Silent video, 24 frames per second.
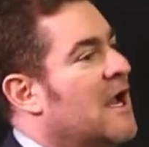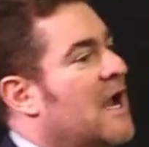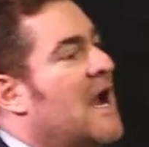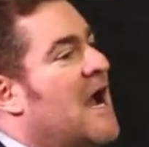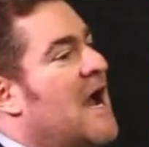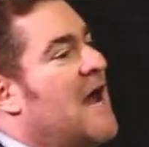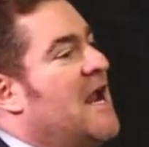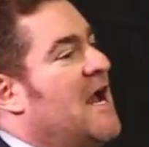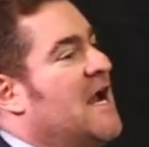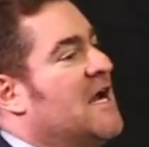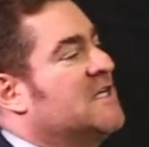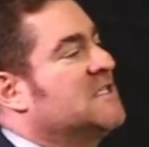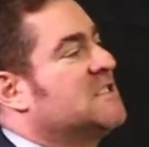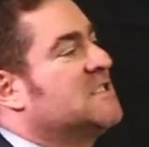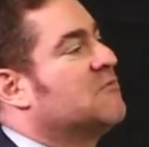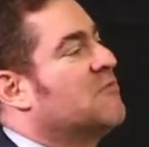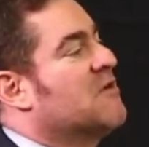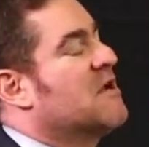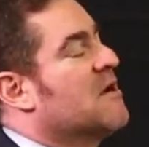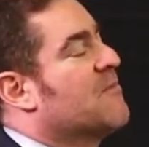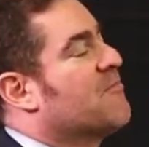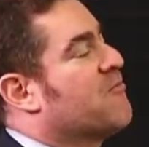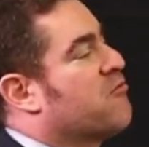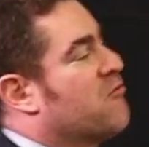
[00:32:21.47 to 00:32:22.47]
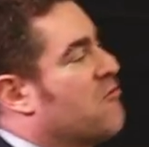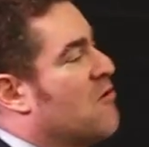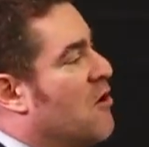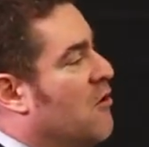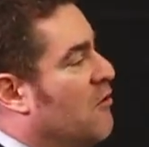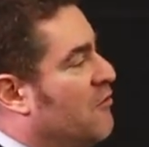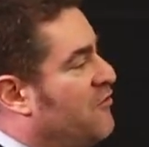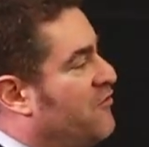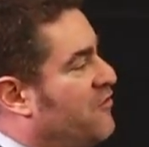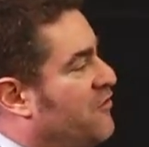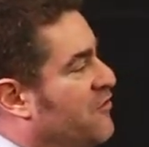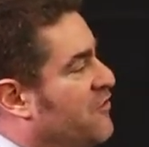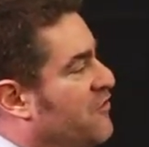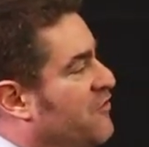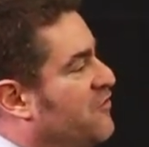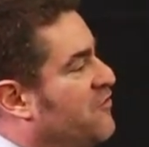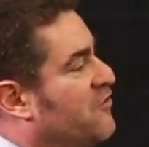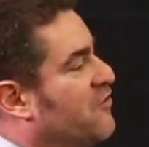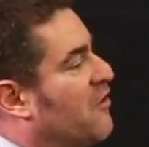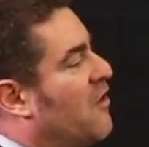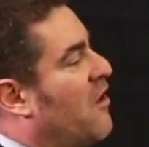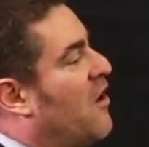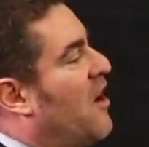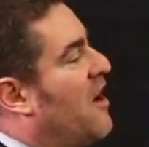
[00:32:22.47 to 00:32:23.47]
And as we approached
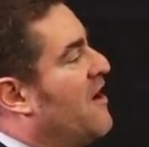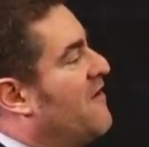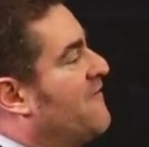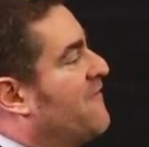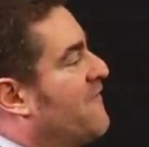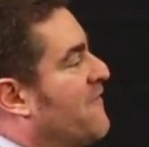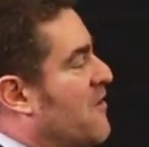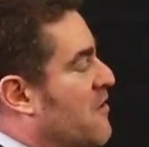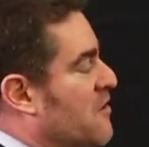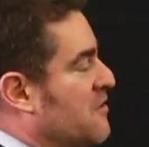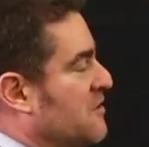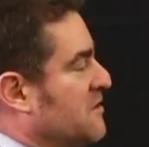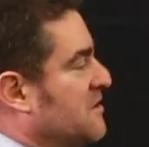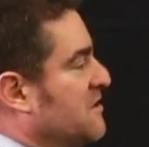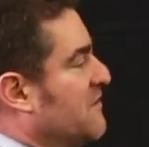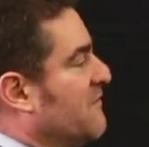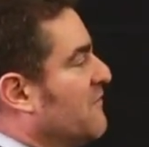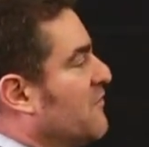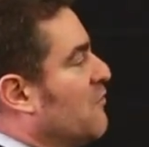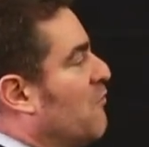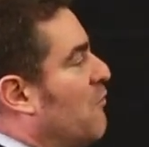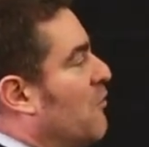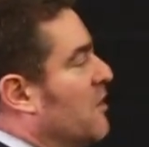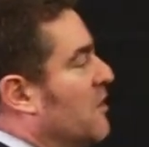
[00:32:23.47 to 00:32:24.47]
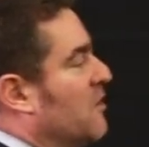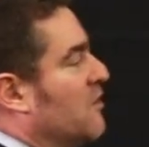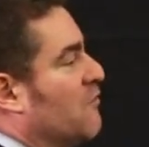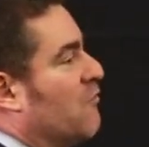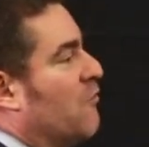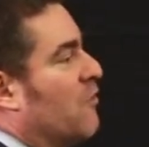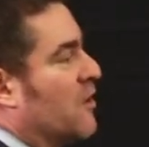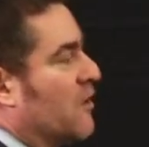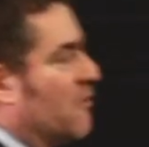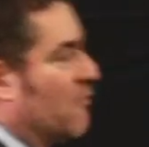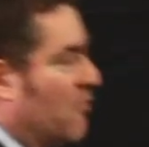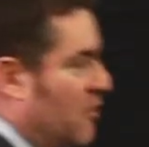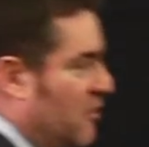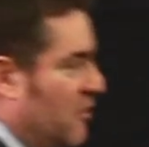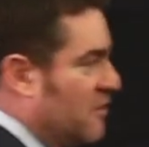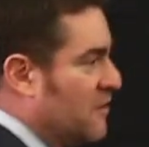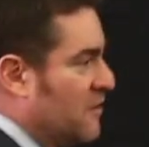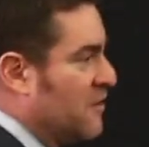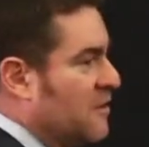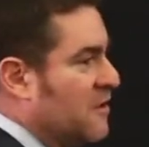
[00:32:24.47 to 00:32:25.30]
July 1st of 2021,